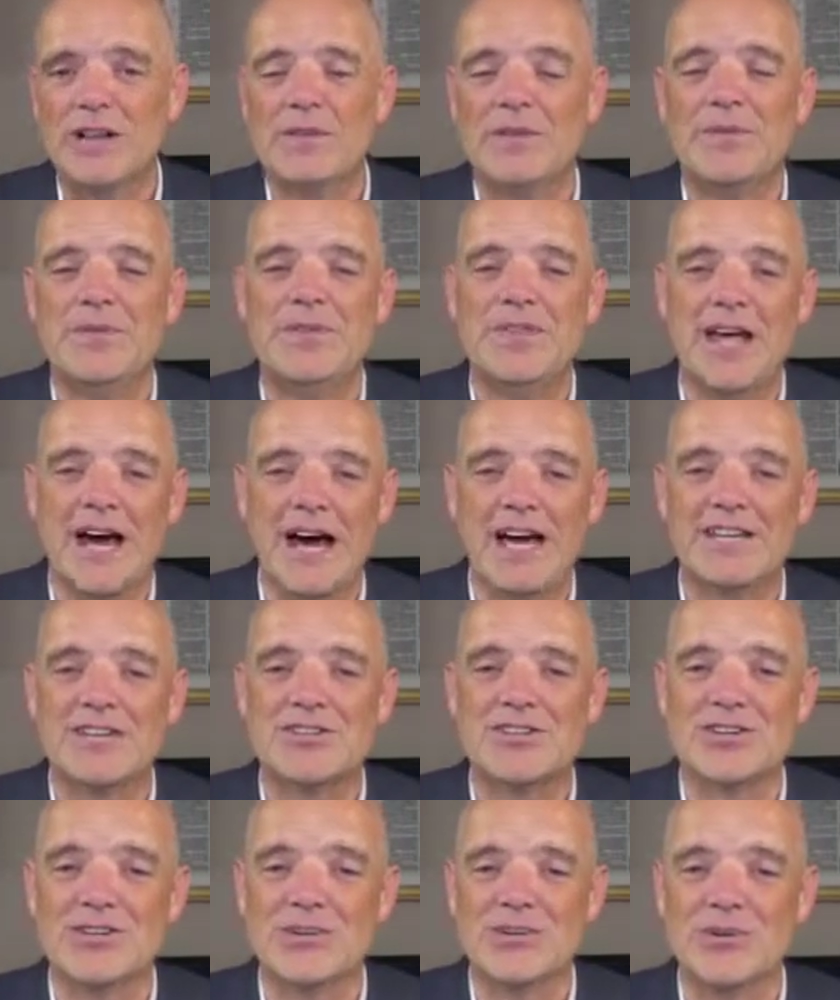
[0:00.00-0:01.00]
not
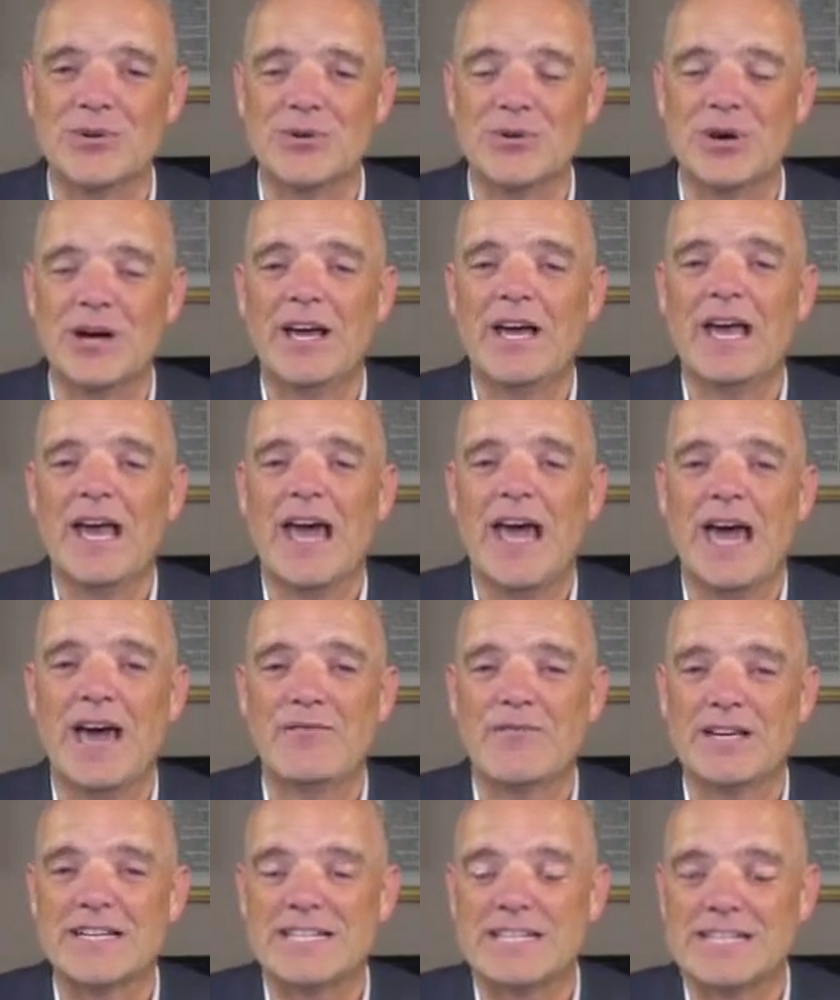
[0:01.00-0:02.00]
to have
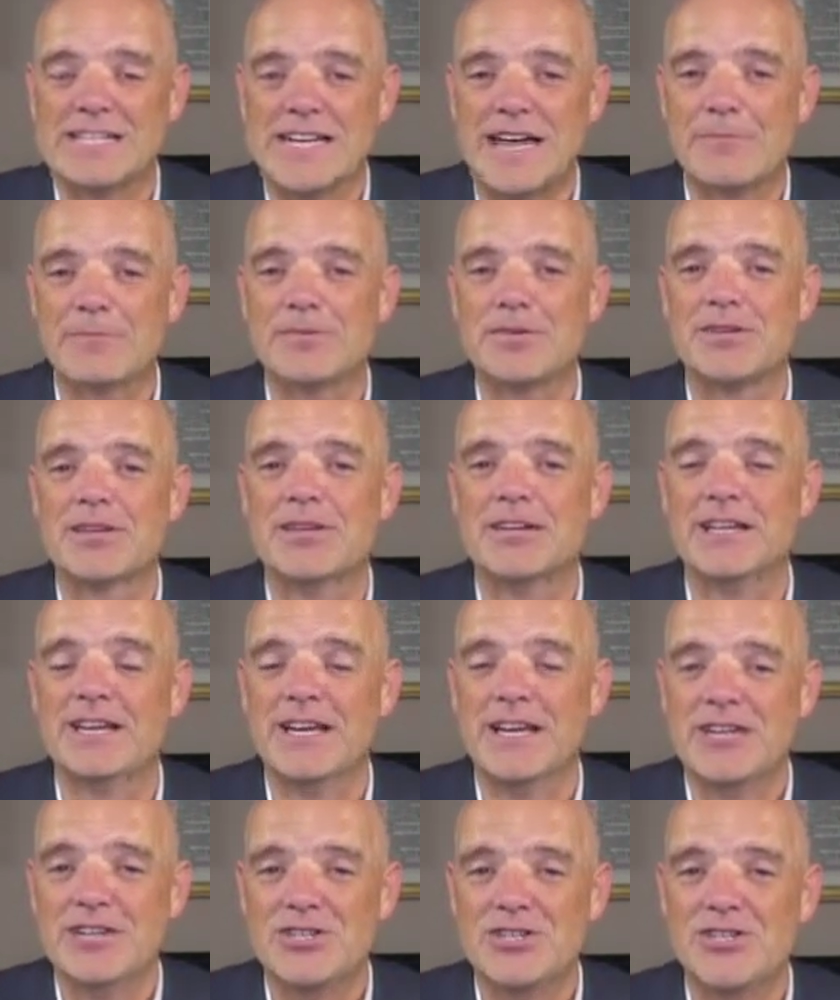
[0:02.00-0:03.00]
accepted
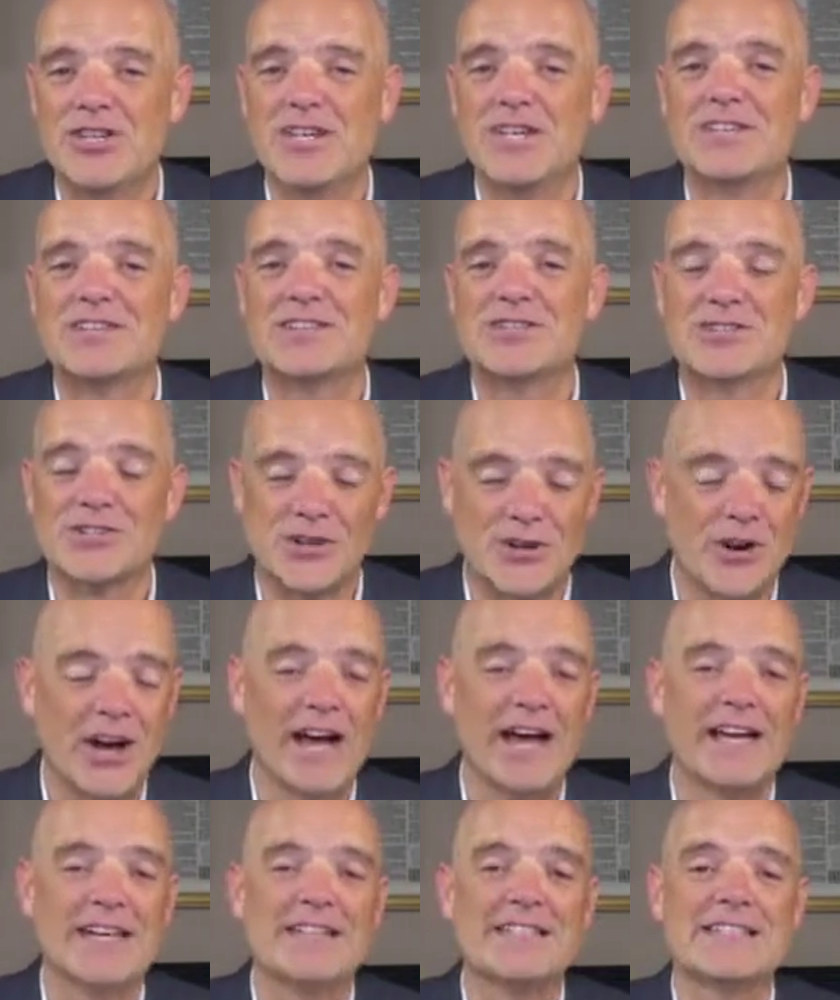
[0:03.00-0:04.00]
Jesus
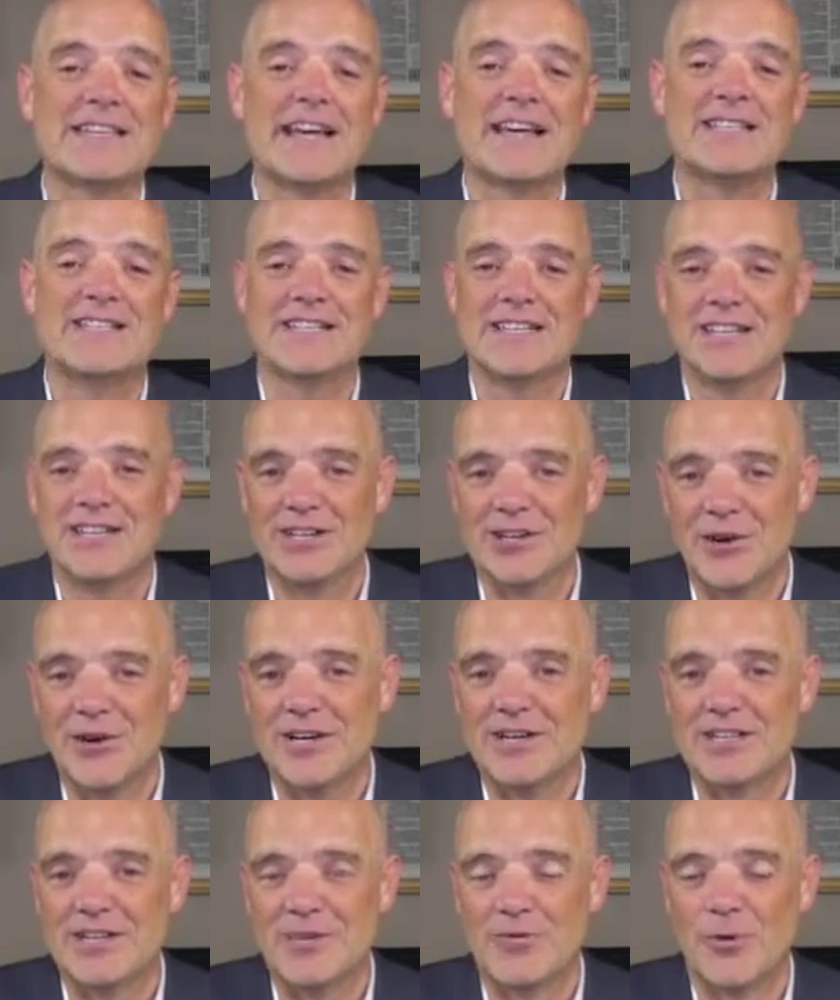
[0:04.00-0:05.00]
Christ as the
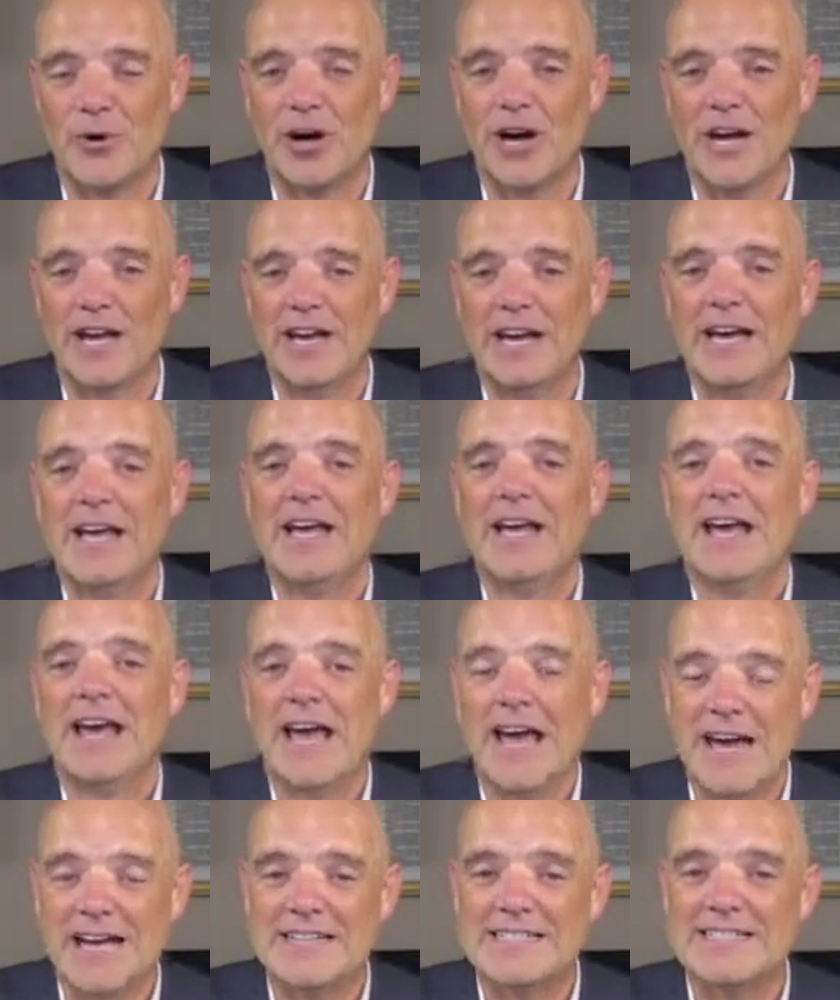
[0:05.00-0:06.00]
anointed one
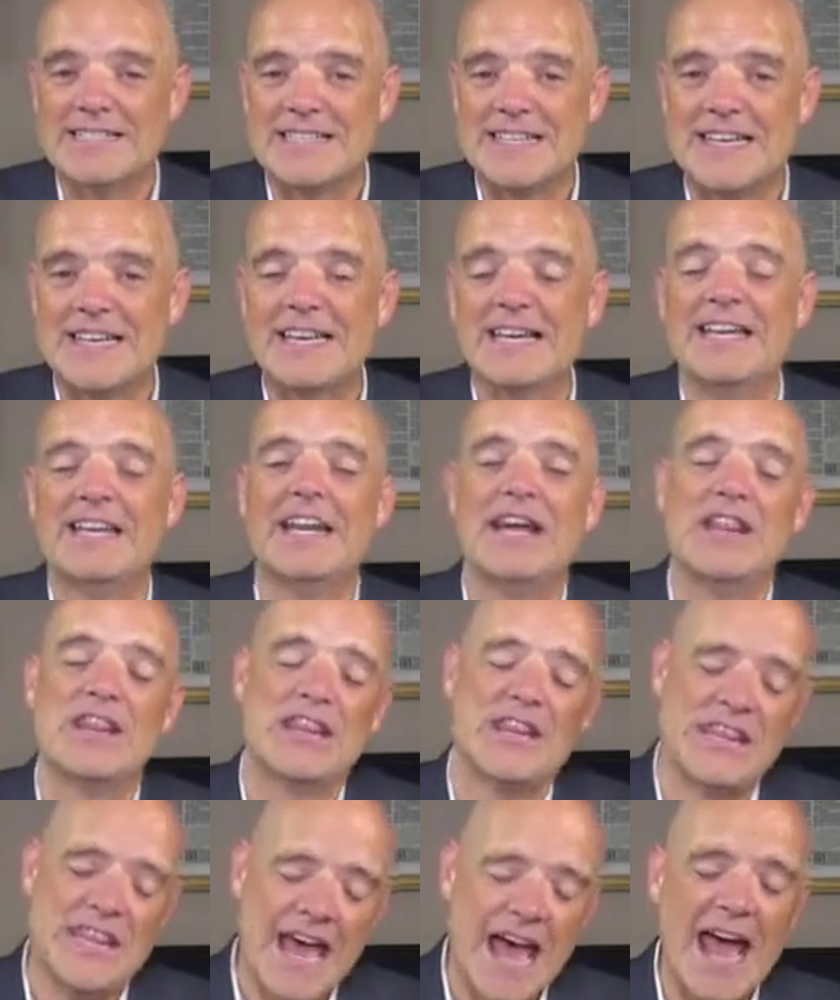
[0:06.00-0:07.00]
as did
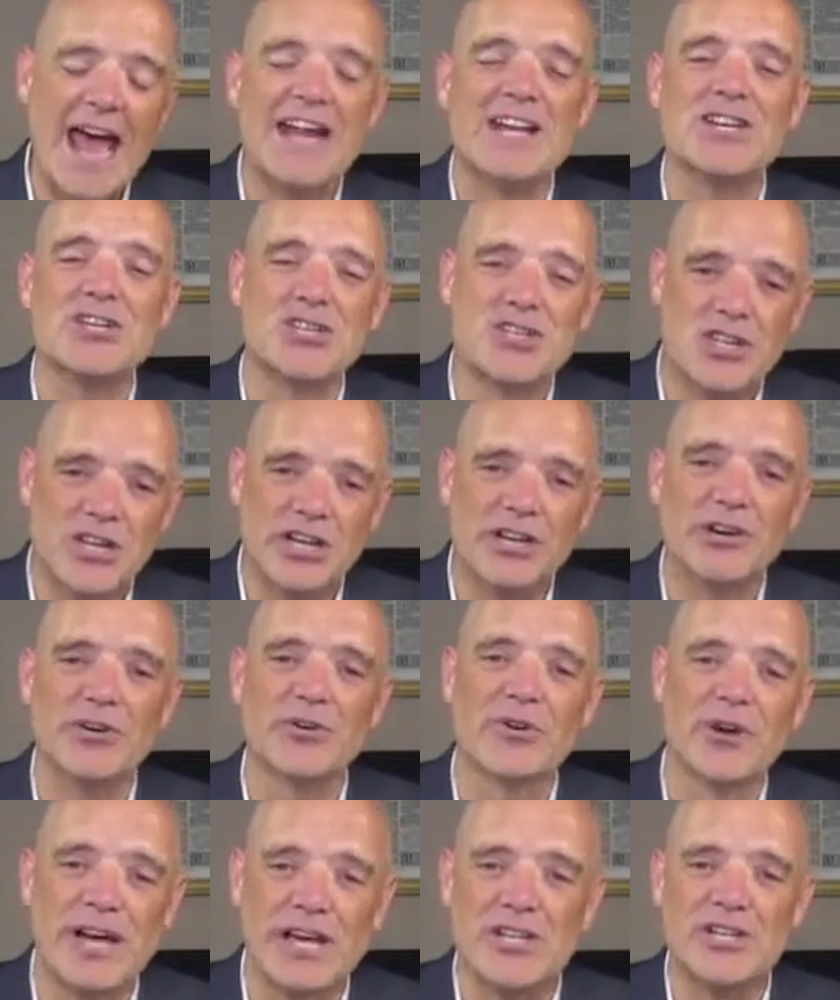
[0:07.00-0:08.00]
that
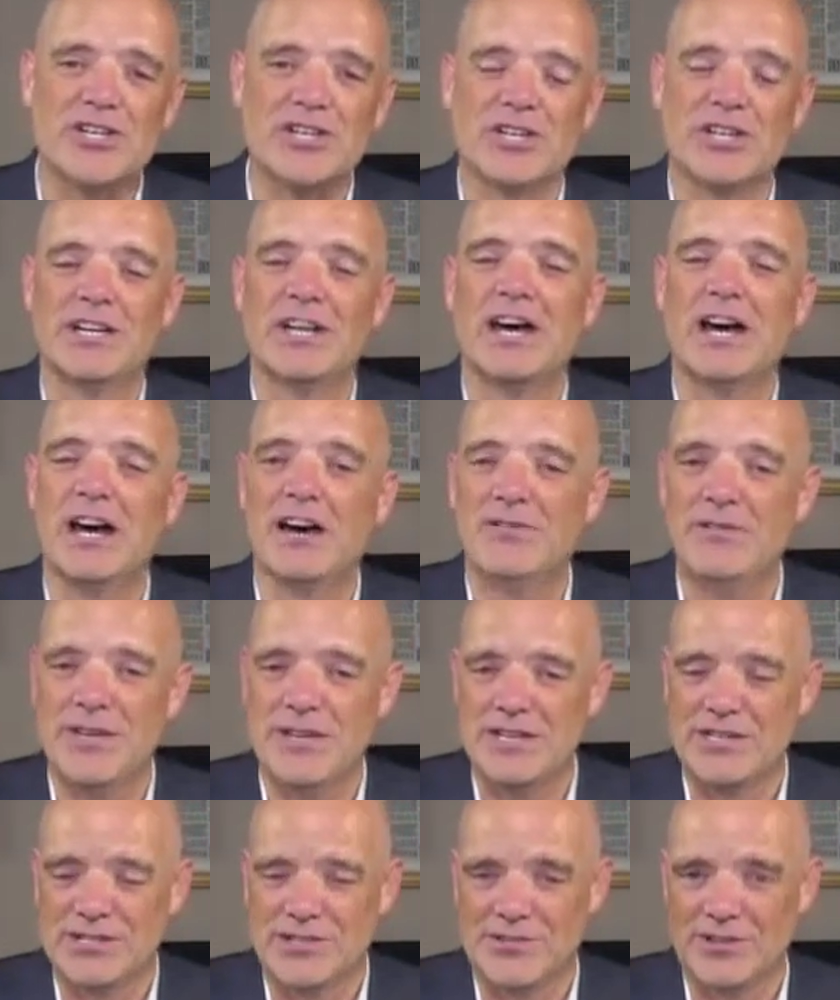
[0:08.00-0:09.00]
generation of
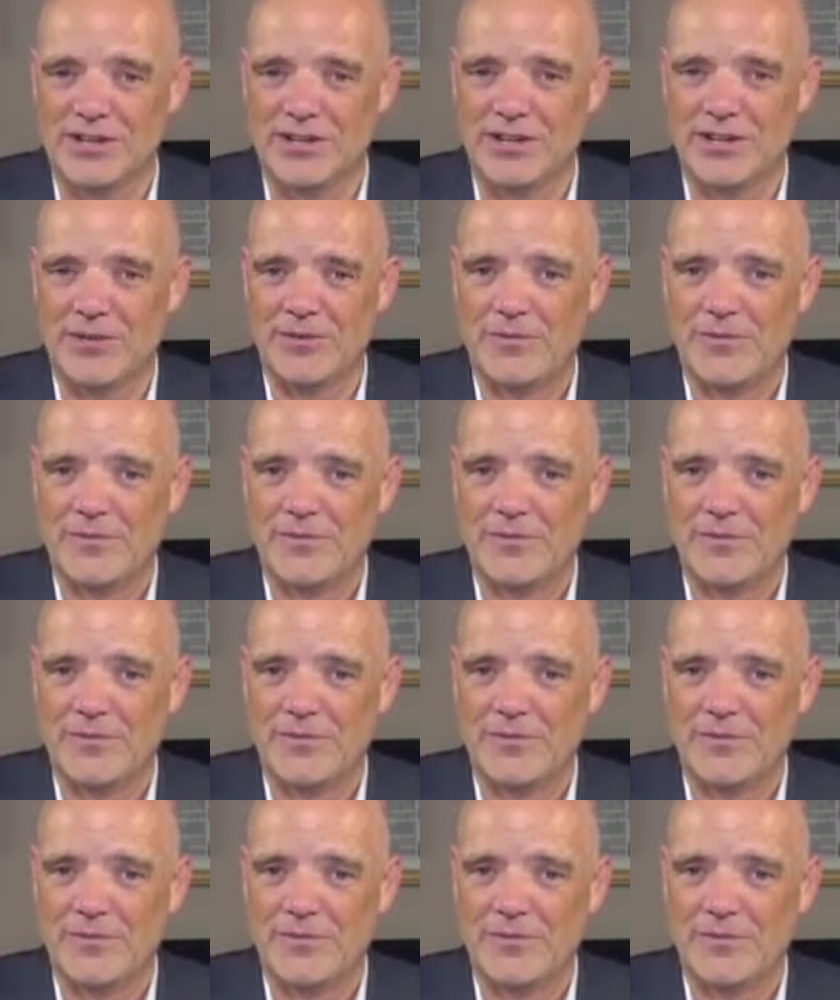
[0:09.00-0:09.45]
Israel